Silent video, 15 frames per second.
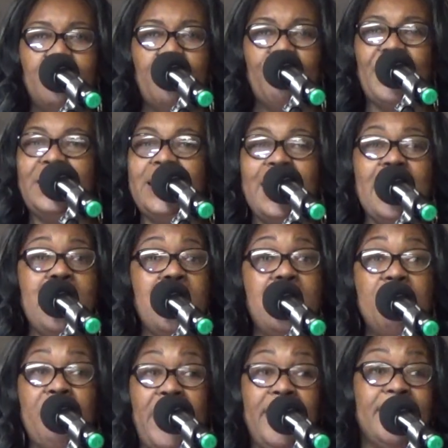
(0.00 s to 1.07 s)
But the
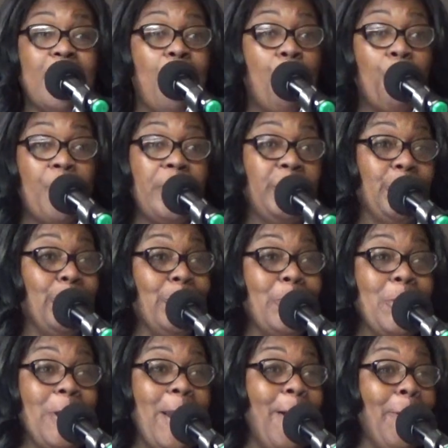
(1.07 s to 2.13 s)
enemy don't want you
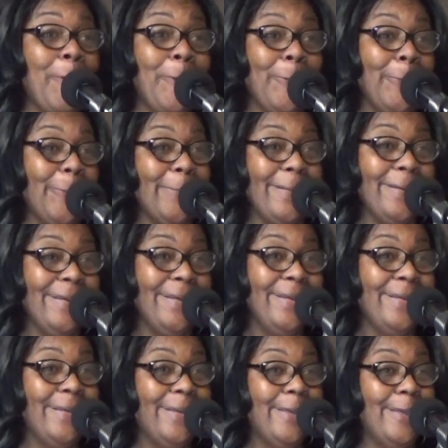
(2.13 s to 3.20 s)
to know
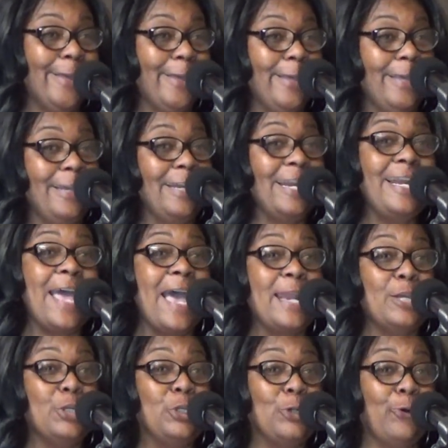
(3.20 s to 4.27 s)
that
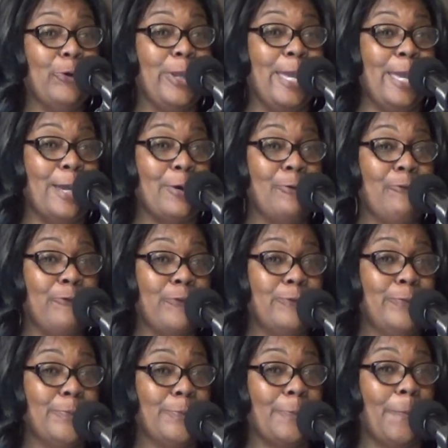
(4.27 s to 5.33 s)
that is your gift.
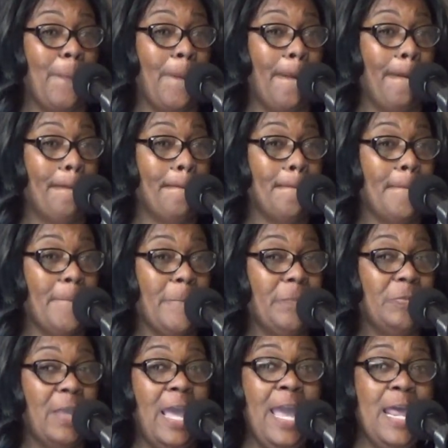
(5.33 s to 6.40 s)

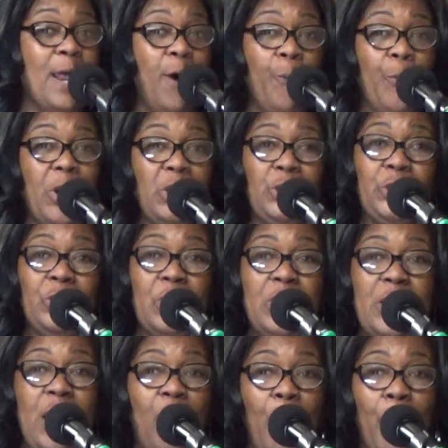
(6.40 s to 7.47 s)
He don't want you to
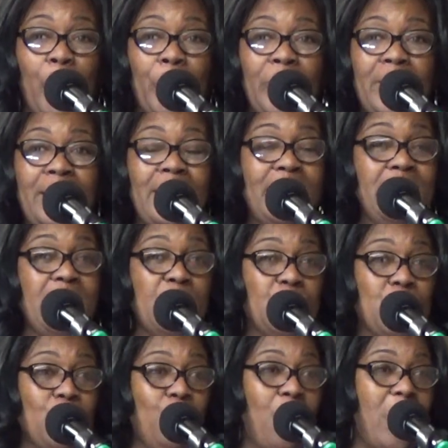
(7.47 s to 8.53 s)
know
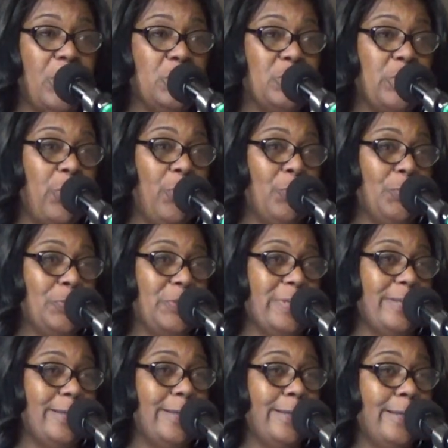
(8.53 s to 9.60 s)
that you are
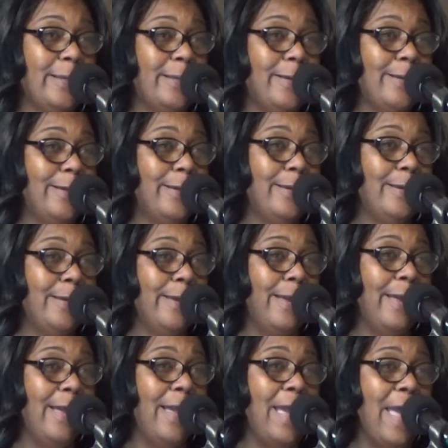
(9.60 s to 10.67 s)
chosen.
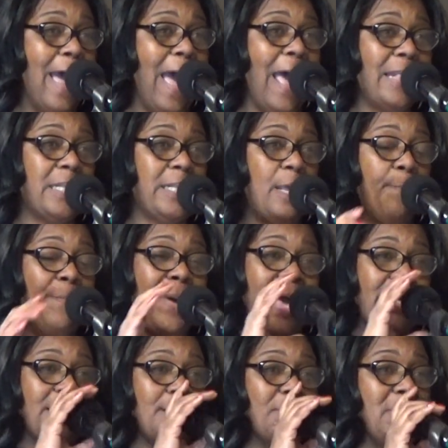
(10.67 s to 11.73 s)
I sit
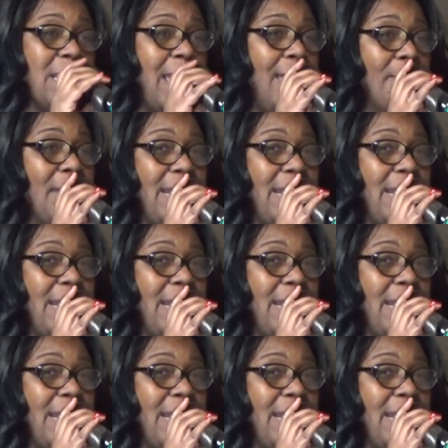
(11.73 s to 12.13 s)
back sometime